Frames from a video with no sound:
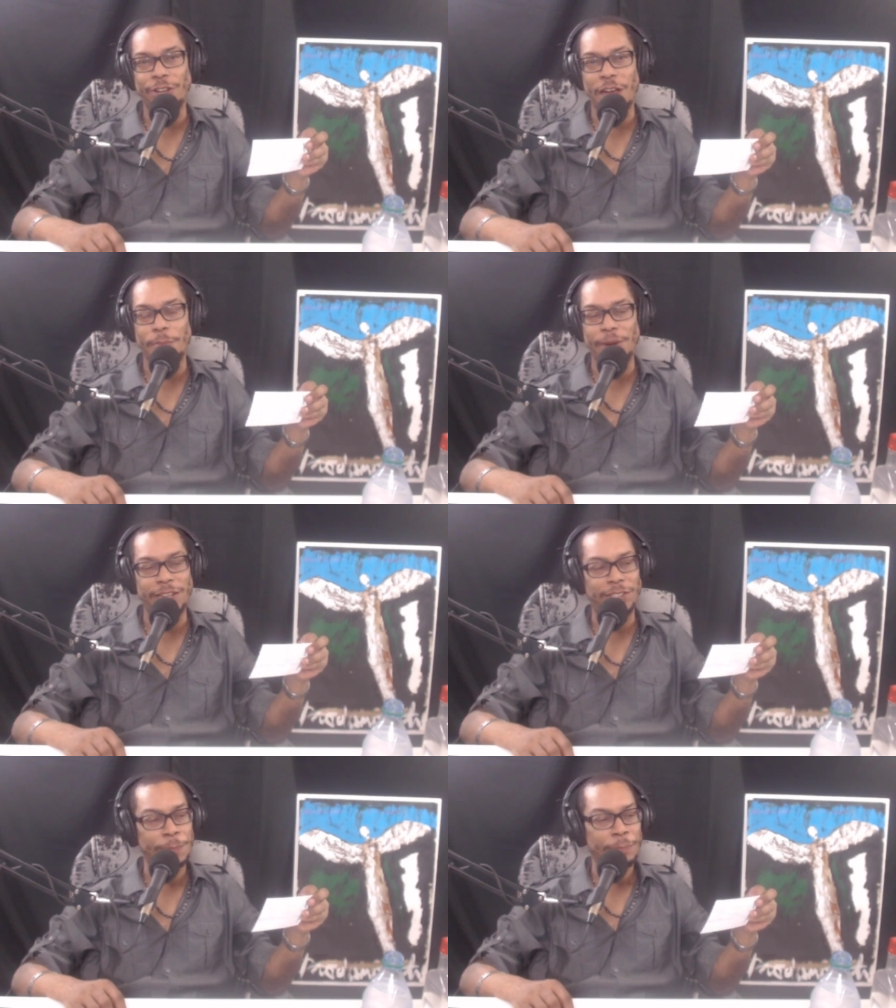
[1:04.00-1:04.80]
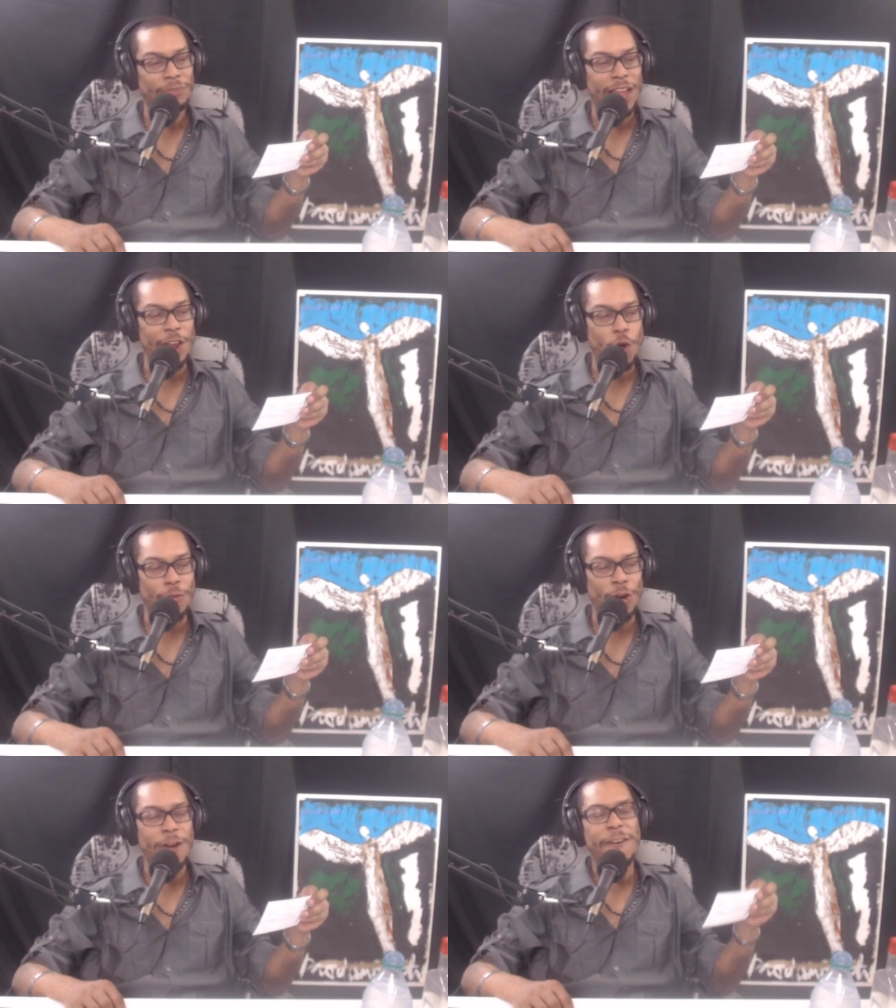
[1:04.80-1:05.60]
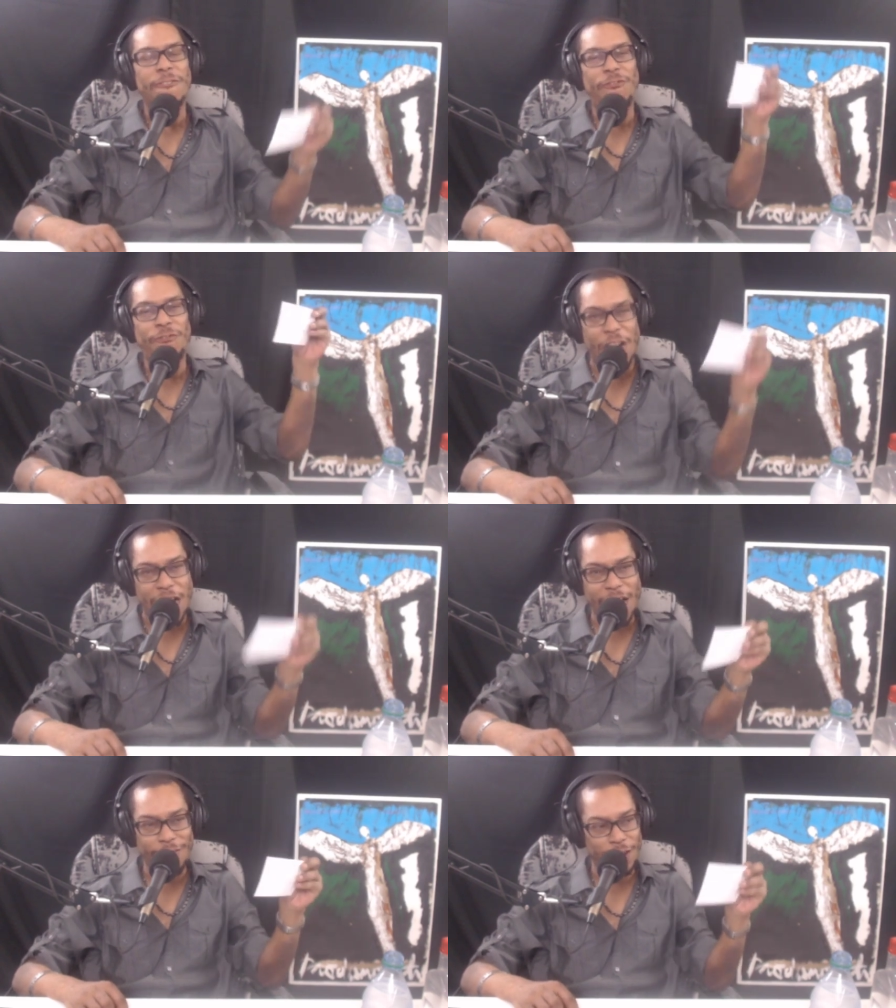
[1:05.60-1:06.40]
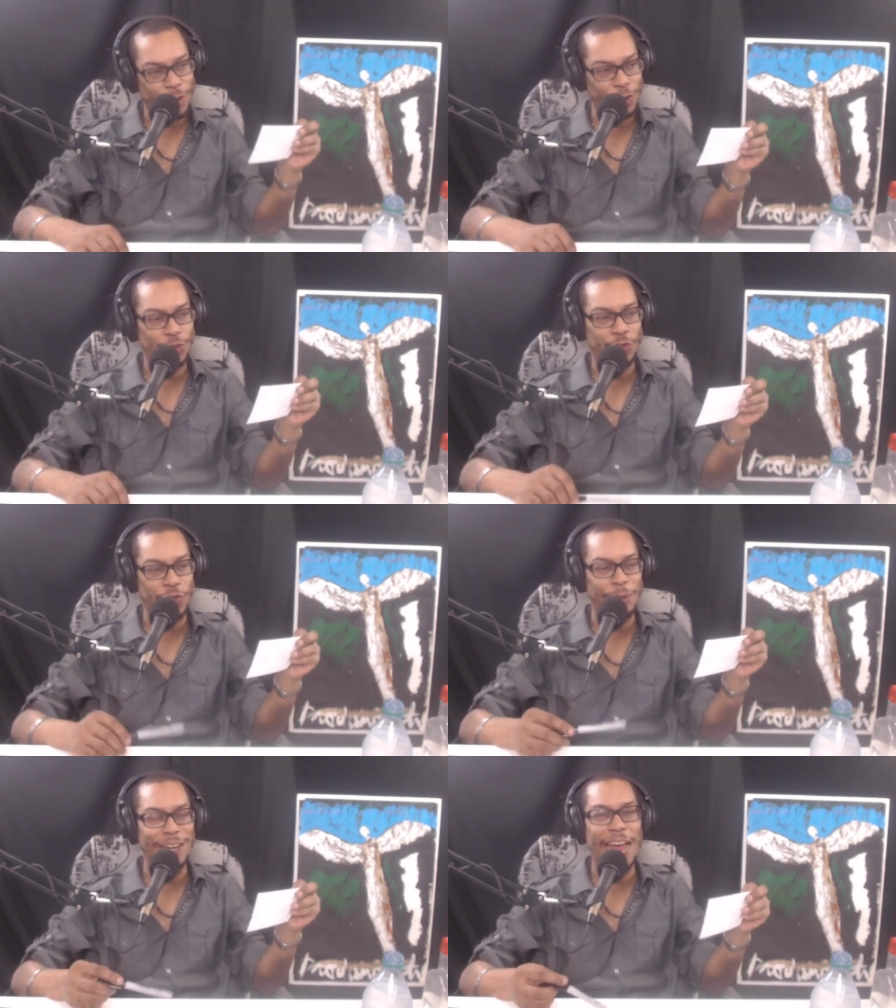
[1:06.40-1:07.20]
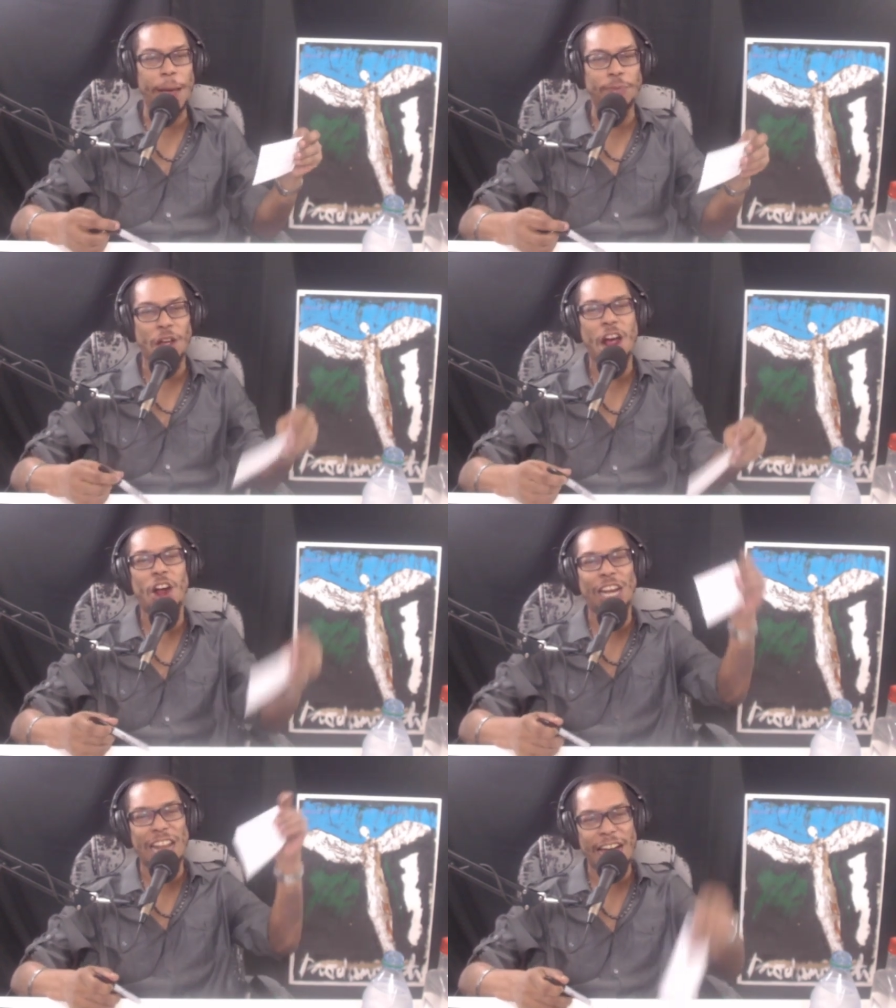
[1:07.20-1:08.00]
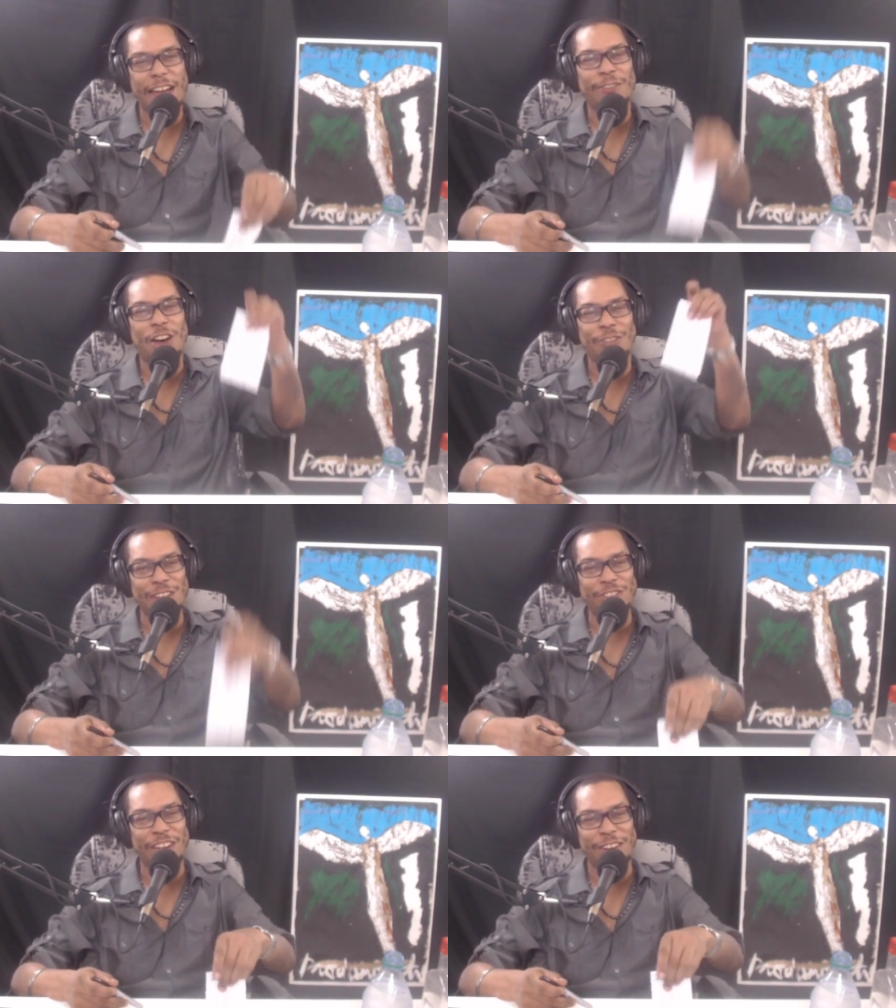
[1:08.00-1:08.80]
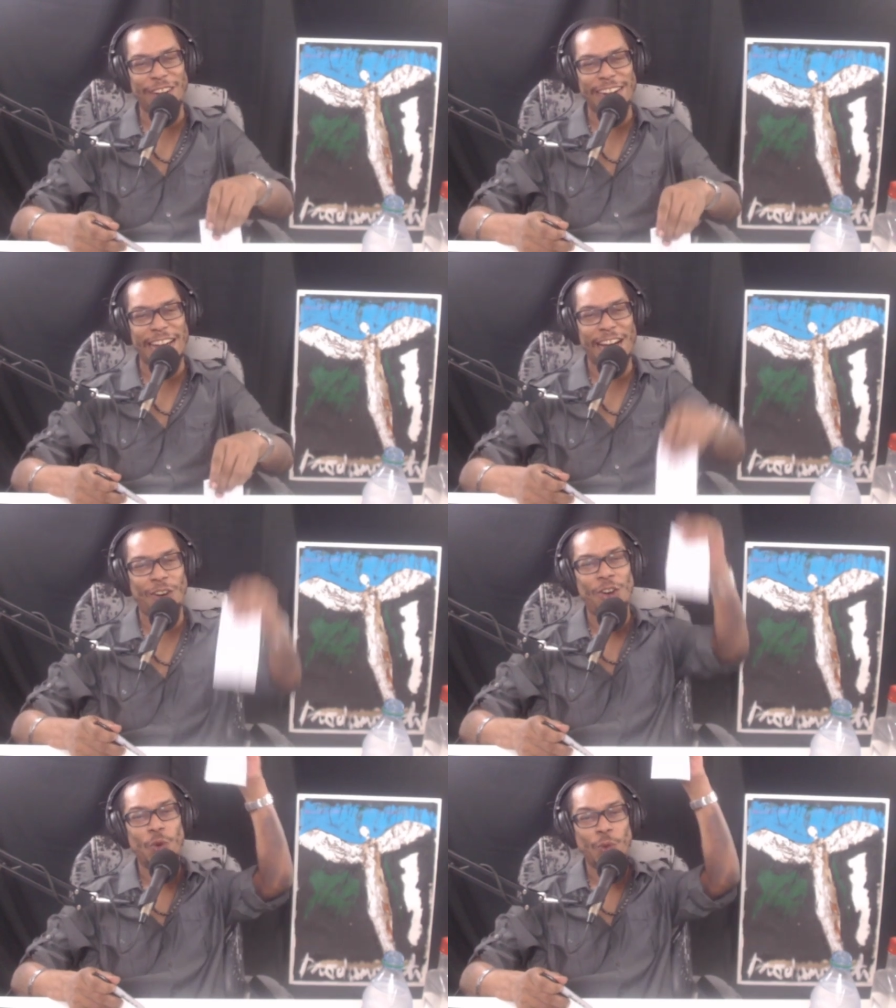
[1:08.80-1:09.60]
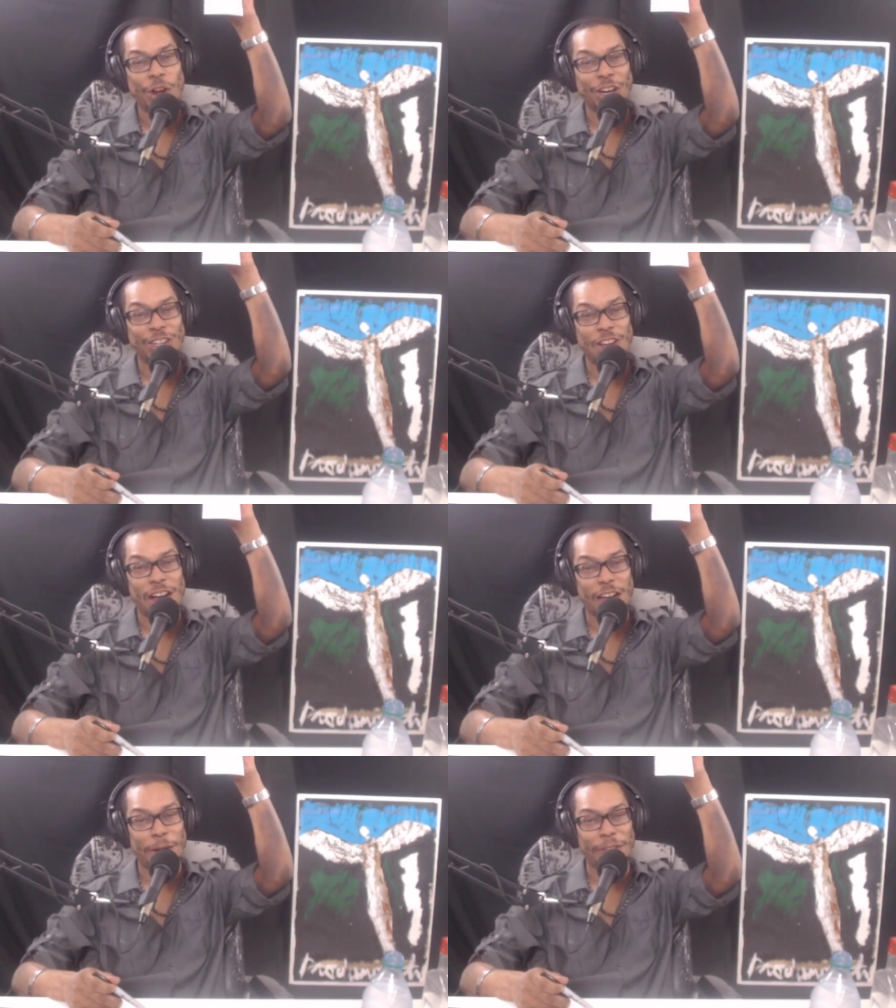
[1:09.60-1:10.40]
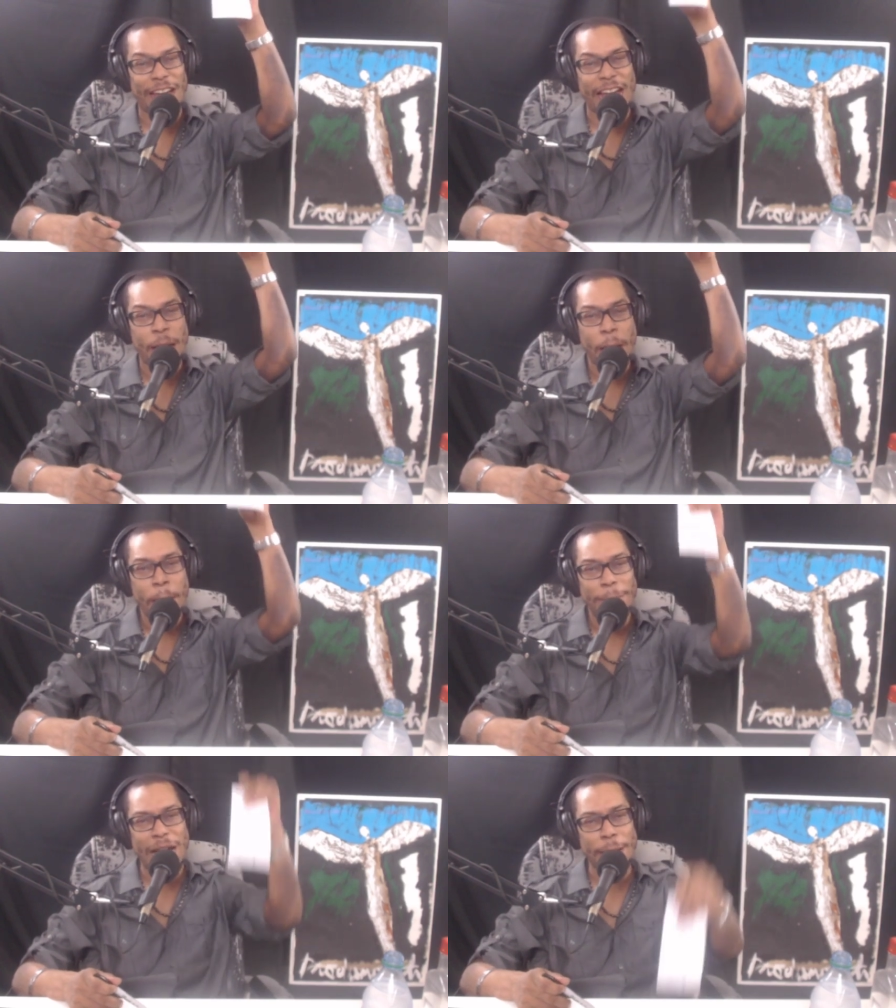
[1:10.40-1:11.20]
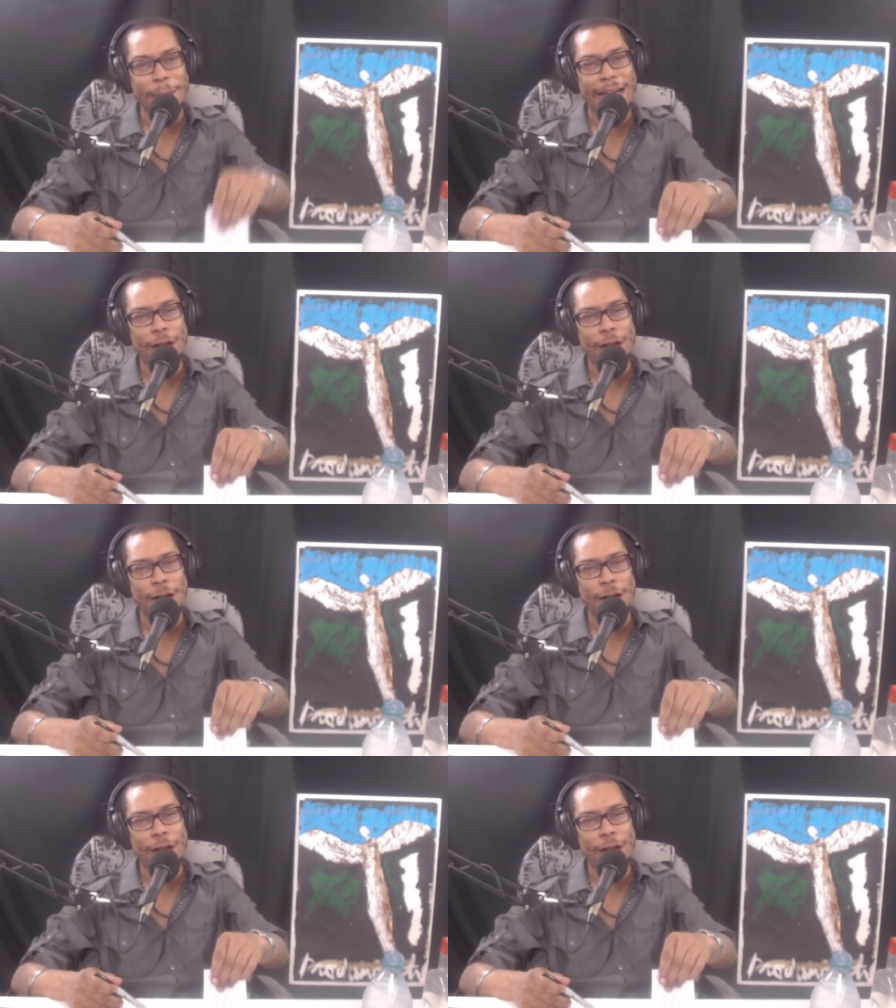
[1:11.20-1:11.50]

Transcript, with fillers: companies and over 500 distributed apps are live on VeChain right now. We are going to talk about that. Bang, bang,